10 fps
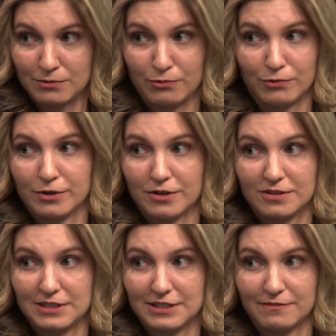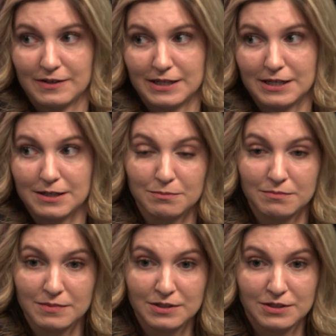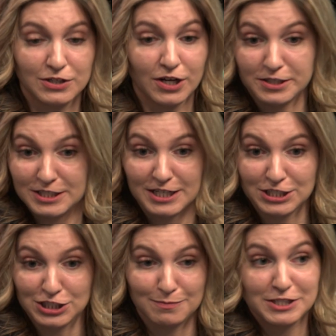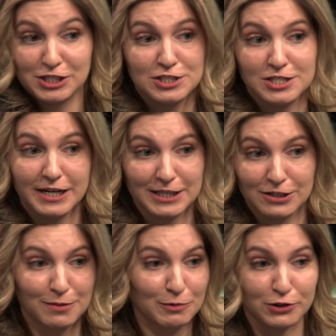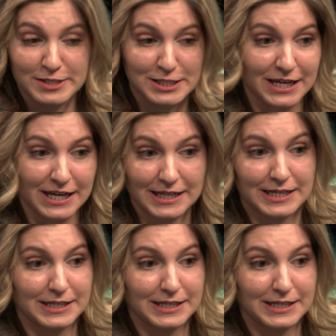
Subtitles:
Or if, yep, I'm not in the kitchen, my dog's not in there, I'm closing the gate,